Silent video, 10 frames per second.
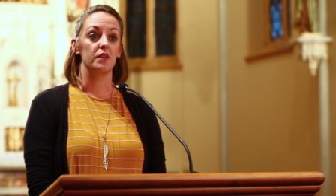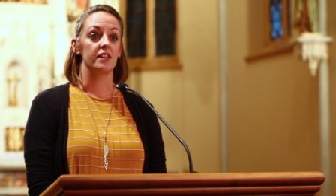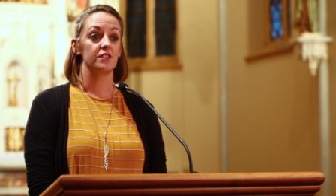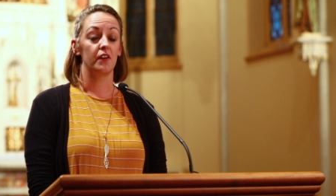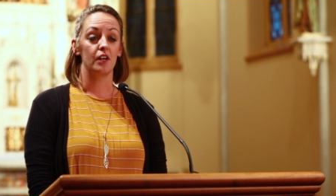and
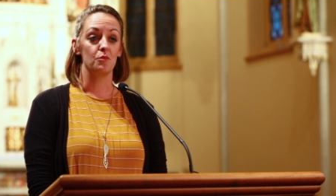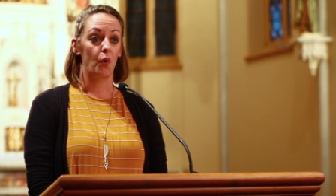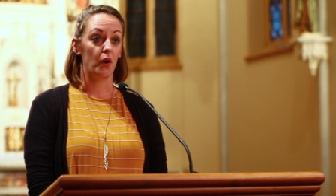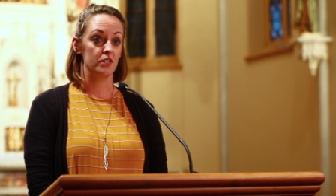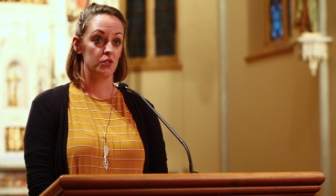that's very
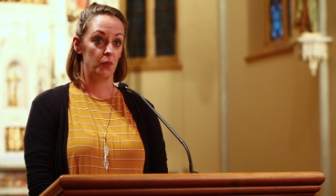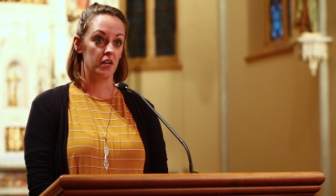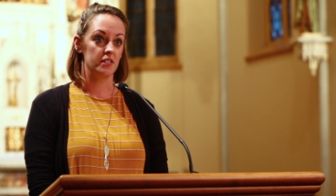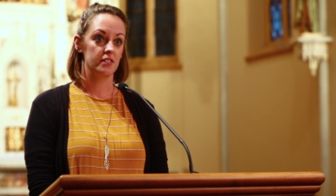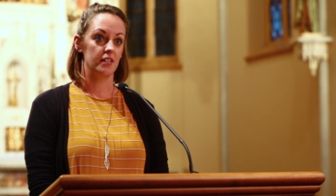important to
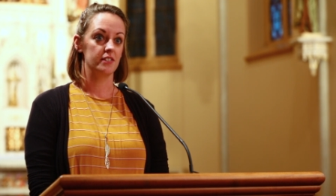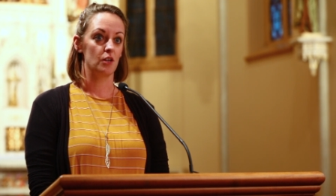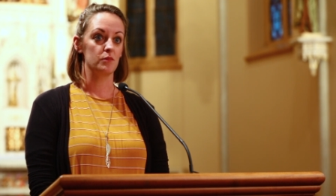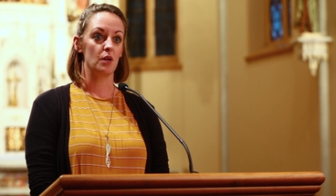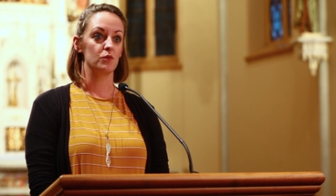us, and
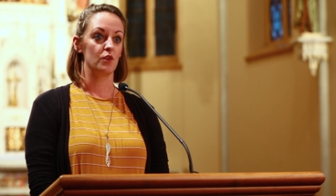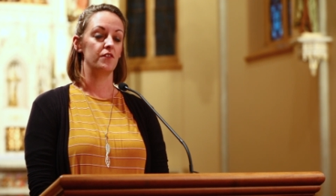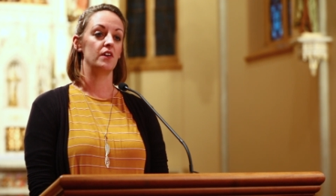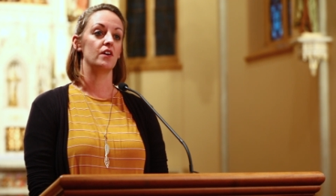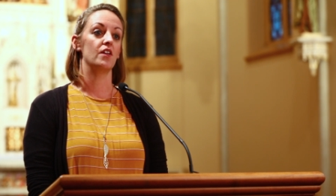sometimes we
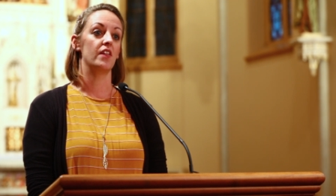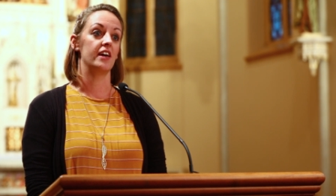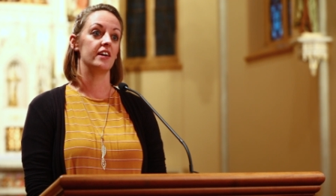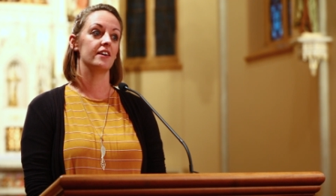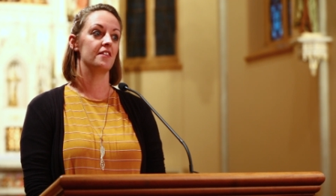feel
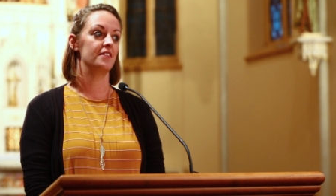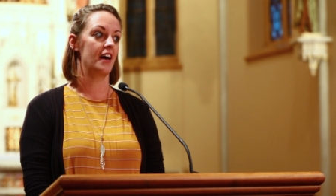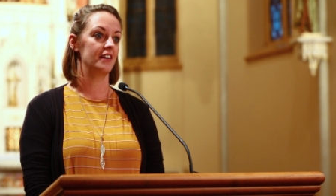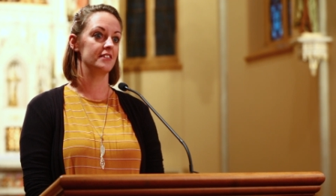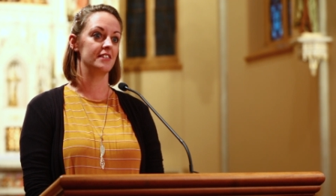like
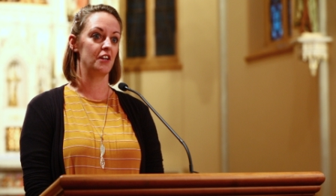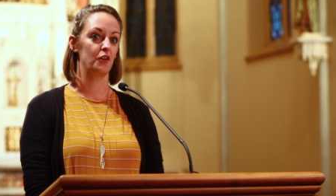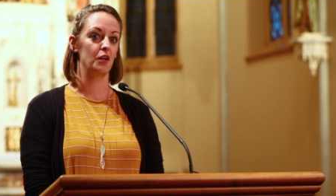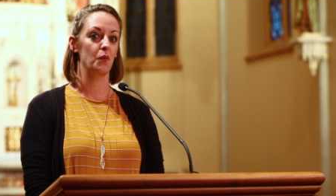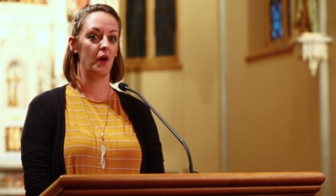that is an
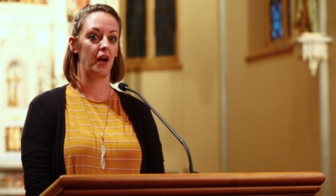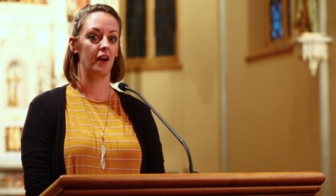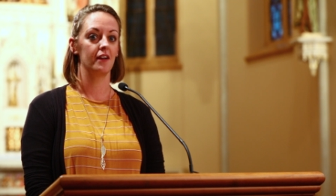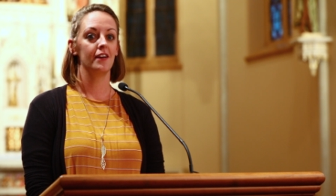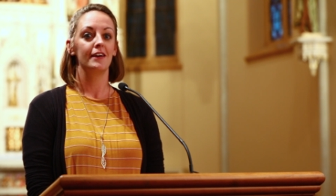area where